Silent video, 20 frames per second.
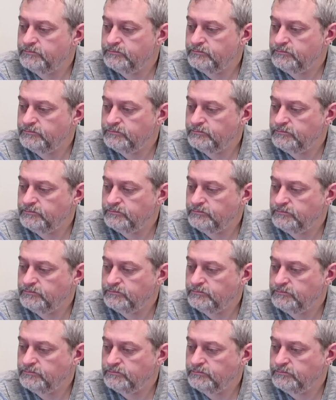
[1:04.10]

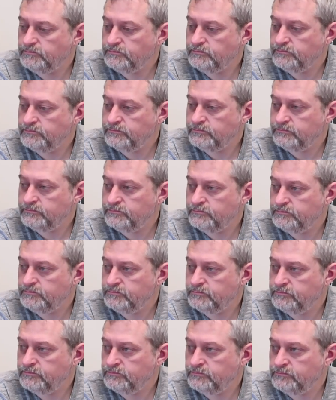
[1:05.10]

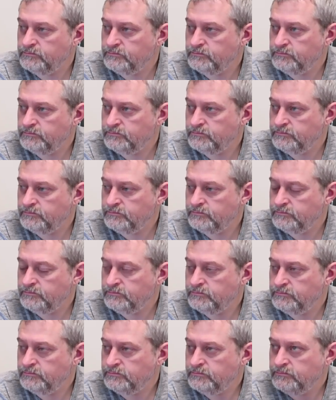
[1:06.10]

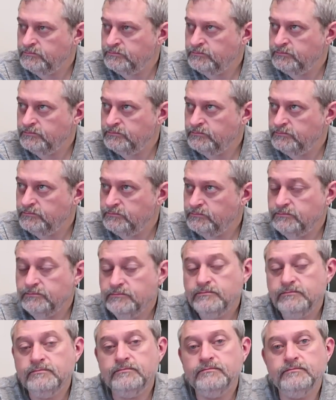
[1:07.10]

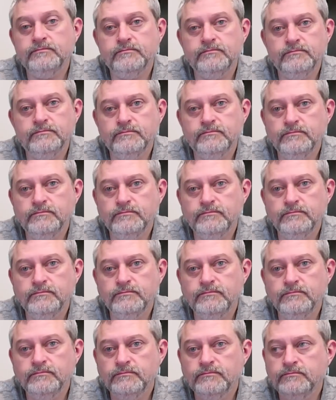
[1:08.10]

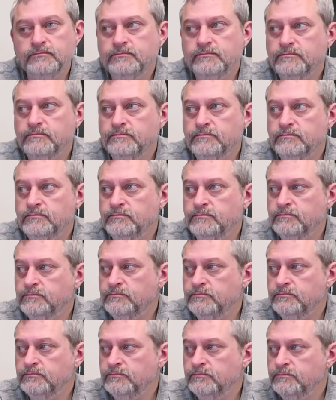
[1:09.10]

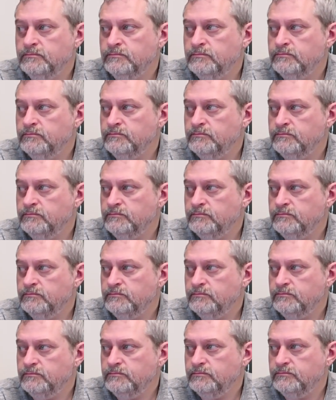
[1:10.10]

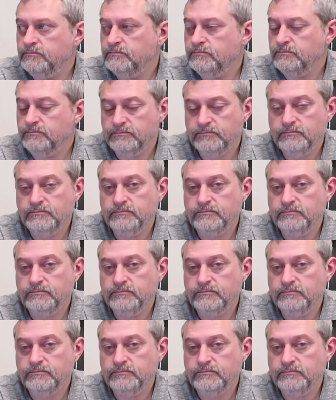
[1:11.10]
(not speaking)